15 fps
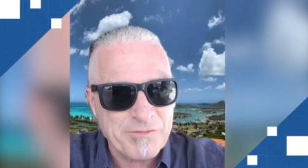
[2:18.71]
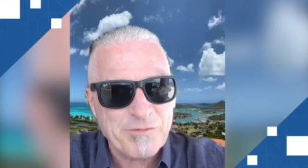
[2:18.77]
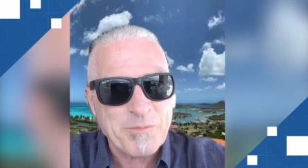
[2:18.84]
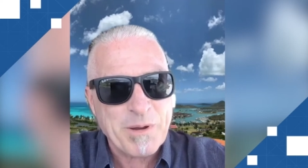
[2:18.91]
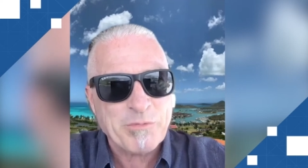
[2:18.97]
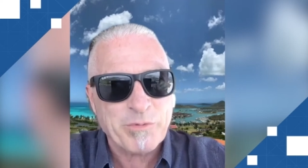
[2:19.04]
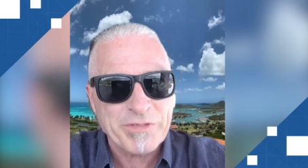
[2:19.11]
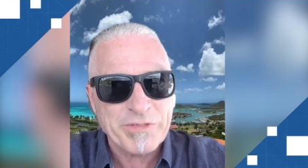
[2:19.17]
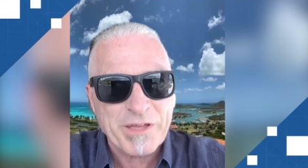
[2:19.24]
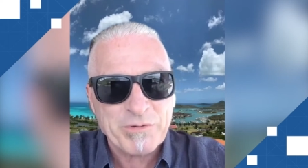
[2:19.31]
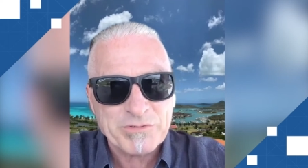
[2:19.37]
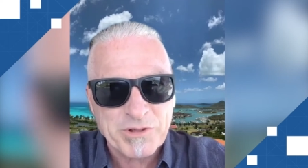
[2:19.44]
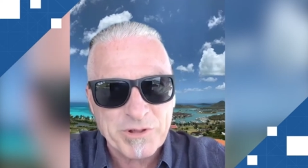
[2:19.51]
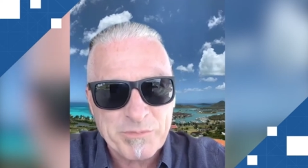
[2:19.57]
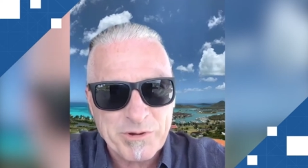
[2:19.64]
even remember what that
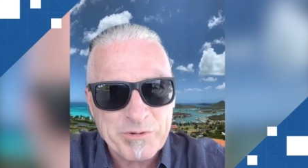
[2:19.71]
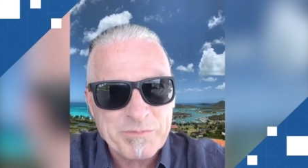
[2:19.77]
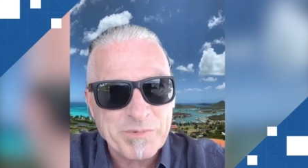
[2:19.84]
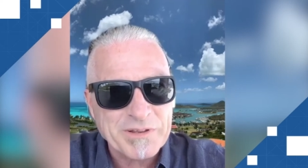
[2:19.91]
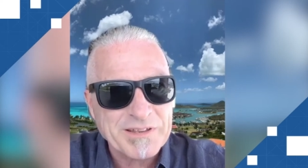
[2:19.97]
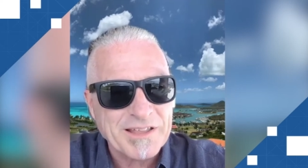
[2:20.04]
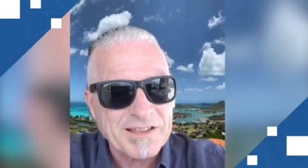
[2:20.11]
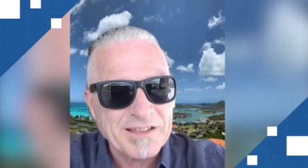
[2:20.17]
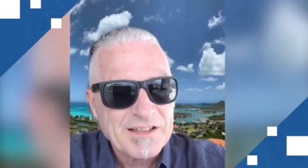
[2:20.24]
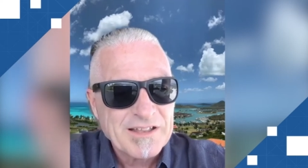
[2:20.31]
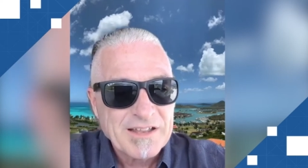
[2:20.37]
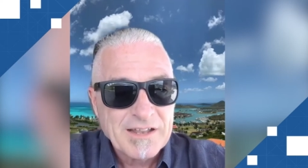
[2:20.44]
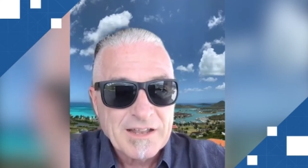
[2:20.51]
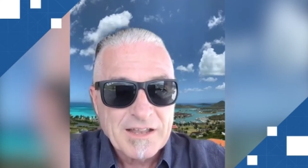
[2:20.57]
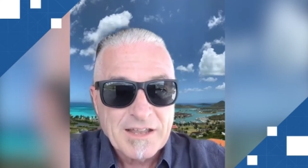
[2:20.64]
was all about, but uh,
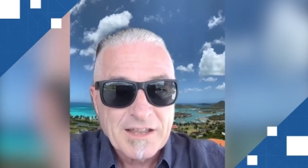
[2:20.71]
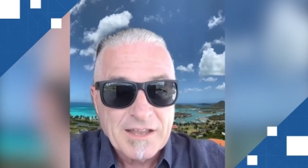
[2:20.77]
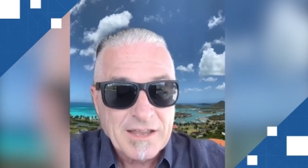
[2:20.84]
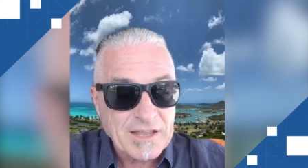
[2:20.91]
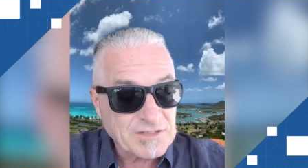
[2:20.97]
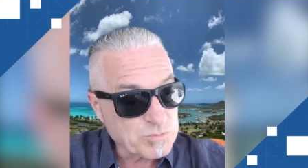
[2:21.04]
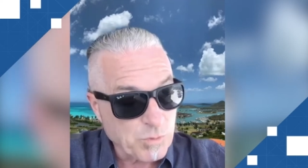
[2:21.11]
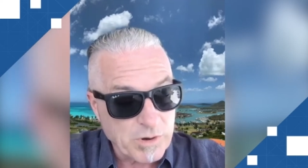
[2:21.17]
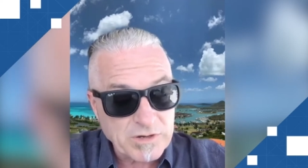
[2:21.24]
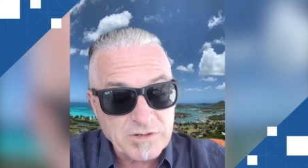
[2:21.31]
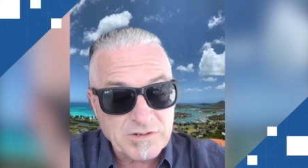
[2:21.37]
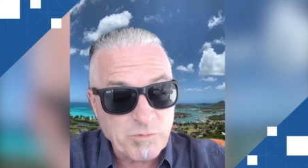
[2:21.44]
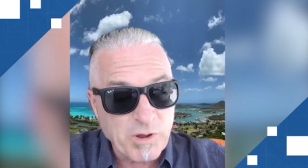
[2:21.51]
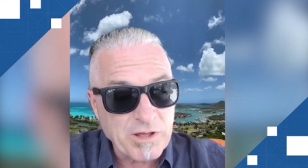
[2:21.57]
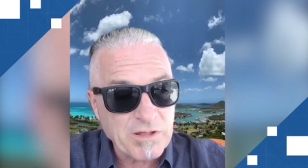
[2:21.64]
it's
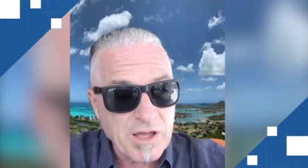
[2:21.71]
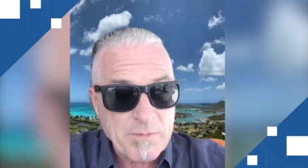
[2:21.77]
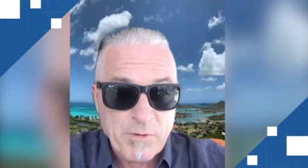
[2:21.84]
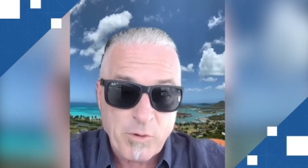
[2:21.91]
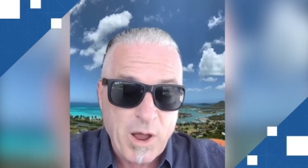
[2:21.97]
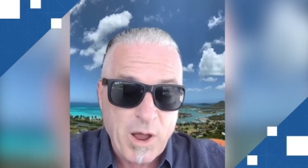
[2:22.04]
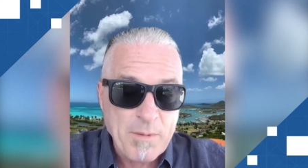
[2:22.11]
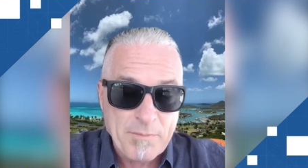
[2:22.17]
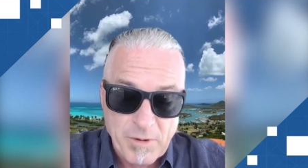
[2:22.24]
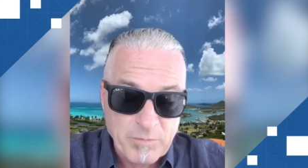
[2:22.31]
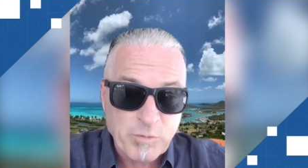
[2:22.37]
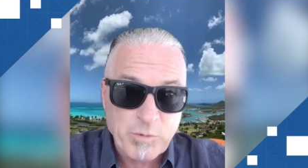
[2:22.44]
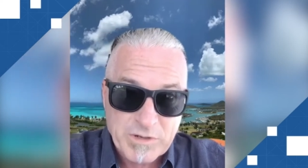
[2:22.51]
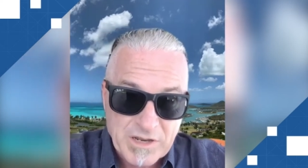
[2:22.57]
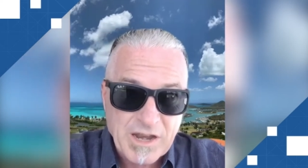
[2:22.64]
worked well. I, know, I
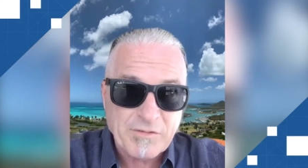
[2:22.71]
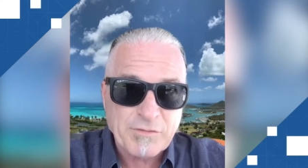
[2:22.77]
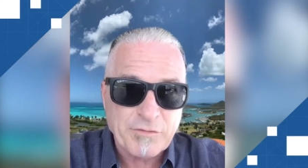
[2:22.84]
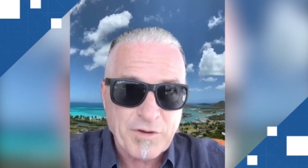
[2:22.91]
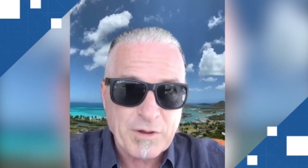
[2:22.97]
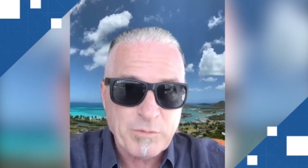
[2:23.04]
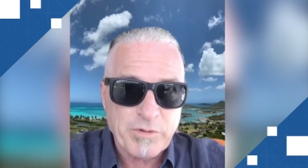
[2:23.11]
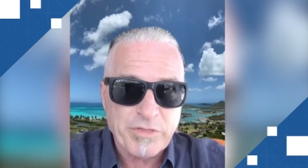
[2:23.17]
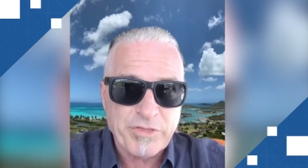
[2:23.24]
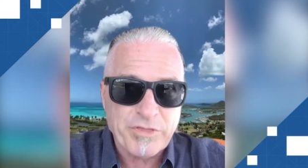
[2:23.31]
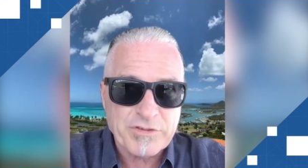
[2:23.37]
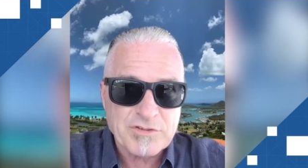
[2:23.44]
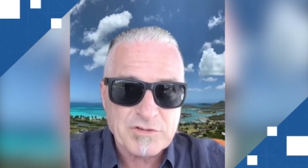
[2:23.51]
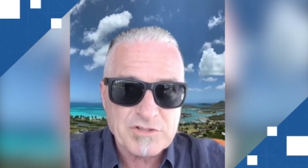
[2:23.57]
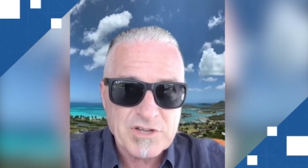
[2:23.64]
remember we did have to fight with
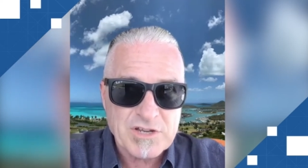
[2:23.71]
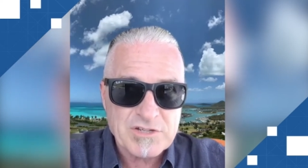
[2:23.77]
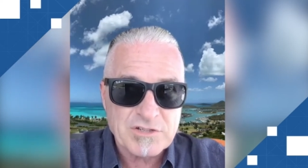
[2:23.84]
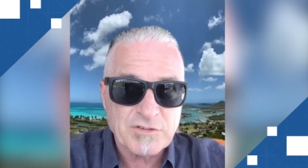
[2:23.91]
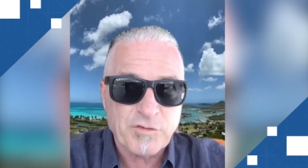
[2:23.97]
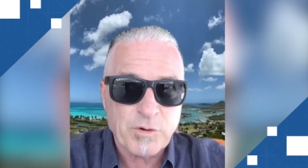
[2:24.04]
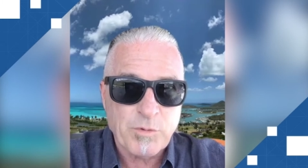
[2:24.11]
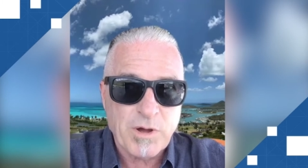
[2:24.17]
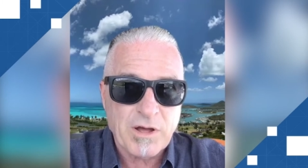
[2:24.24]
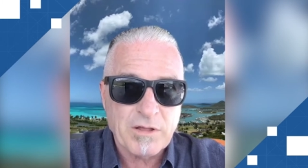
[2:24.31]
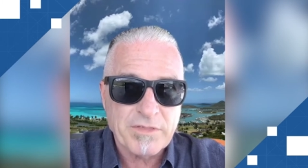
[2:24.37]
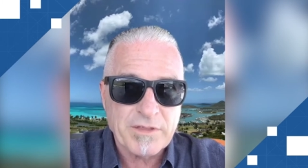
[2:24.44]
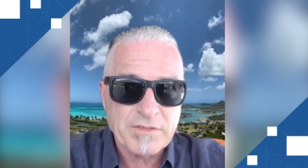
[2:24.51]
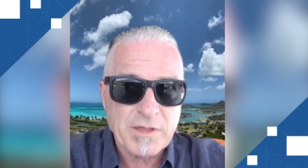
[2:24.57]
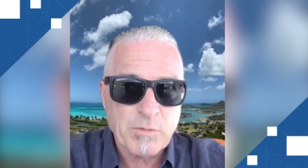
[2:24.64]
the search engines for a
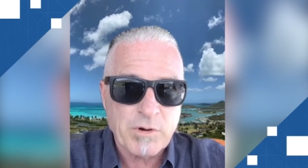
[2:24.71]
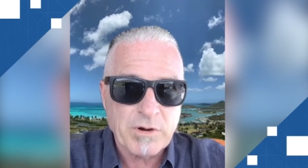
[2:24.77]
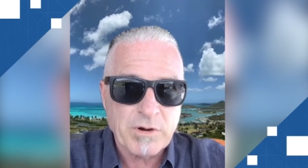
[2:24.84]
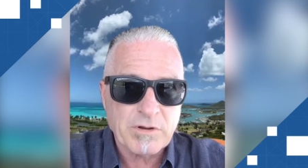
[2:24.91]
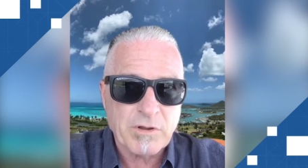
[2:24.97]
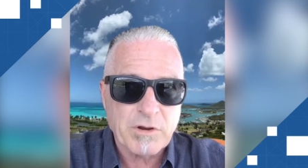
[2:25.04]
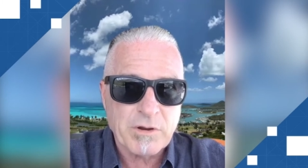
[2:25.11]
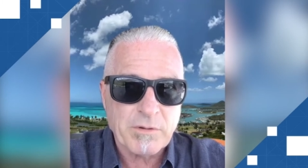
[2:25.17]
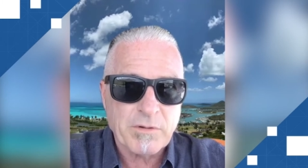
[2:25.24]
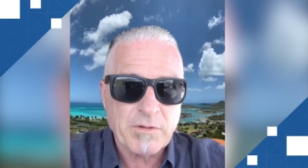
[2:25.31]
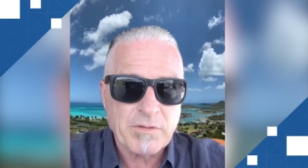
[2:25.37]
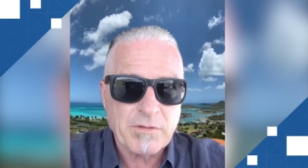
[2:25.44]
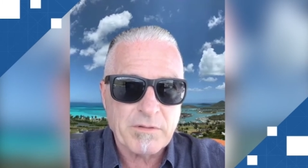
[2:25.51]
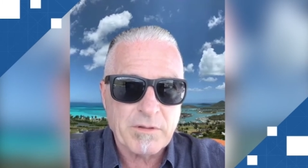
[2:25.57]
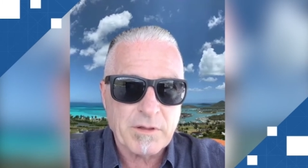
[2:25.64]
while that they weren't going to,
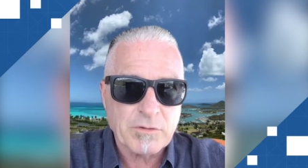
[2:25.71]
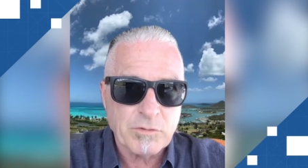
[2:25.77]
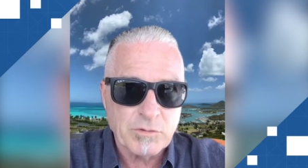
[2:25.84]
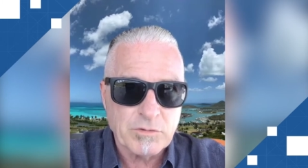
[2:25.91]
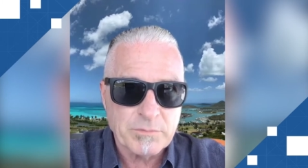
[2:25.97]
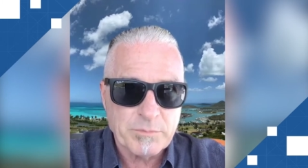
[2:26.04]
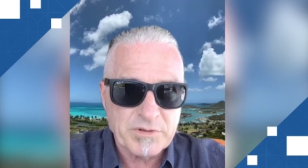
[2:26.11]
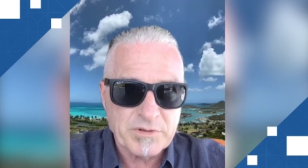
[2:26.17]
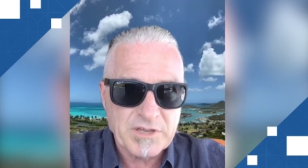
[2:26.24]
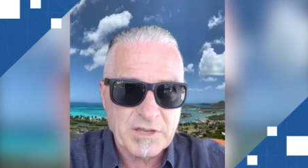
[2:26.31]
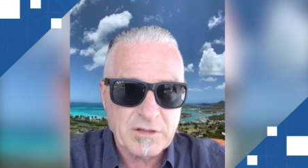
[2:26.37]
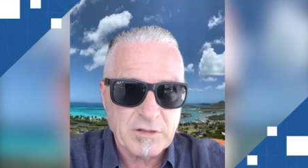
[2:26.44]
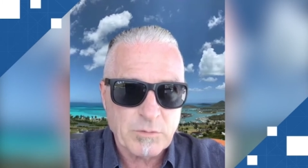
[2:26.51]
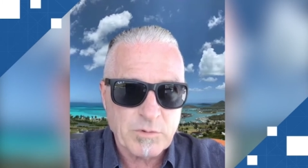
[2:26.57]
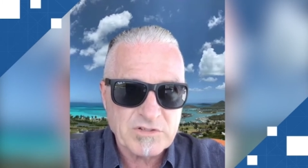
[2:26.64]
uh, Google in
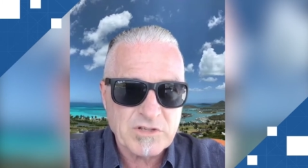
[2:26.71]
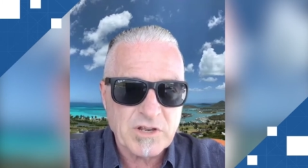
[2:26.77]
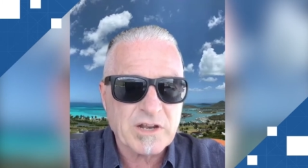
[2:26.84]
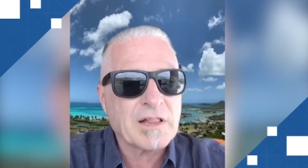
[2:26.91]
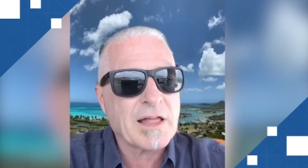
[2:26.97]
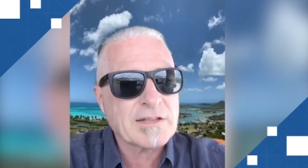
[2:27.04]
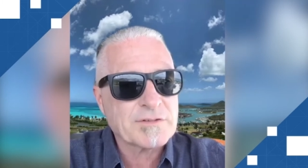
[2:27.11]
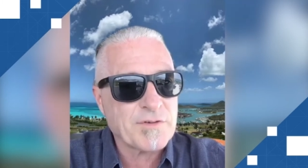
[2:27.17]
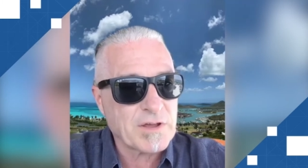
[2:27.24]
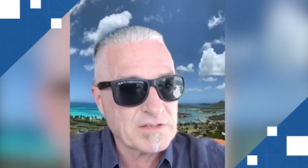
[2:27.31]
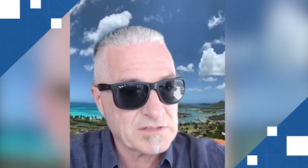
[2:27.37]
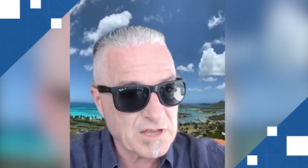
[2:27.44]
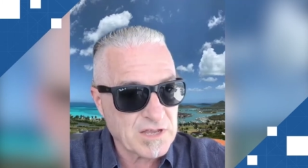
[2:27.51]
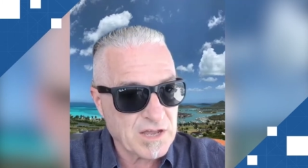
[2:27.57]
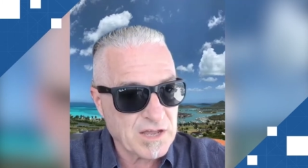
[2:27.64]
particular, wasn't going to classify
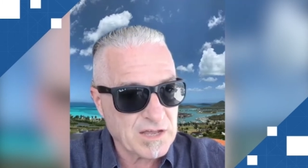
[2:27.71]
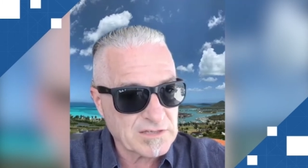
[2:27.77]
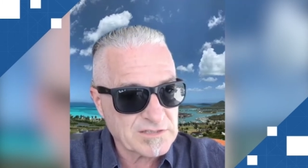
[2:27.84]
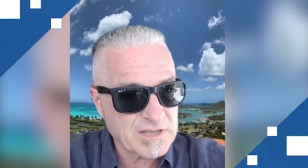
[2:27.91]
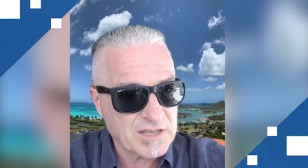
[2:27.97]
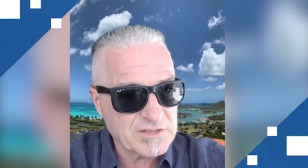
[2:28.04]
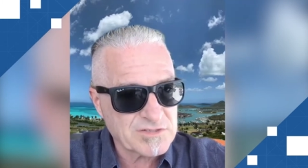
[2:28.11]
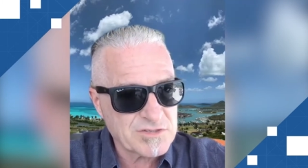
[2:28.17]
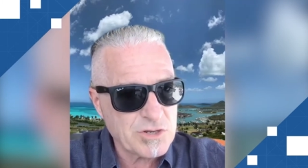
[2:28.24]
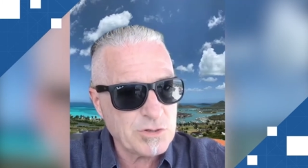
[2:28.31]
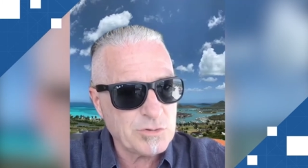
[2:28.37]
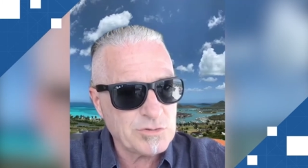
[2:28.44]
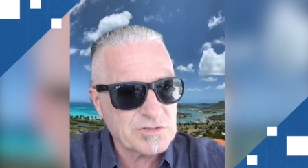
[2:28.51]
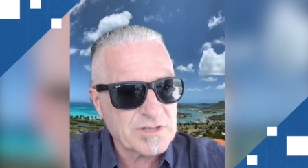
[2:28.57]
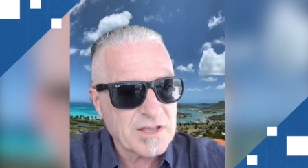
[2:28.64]
us as
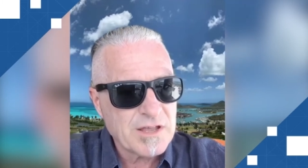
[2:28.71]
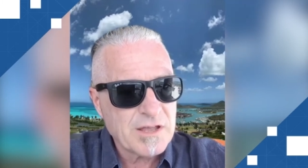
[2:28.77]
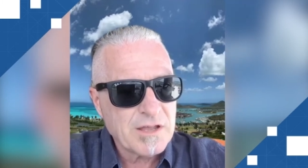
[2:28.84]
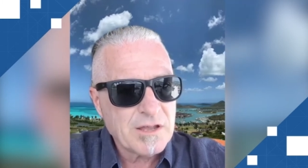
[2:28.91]
news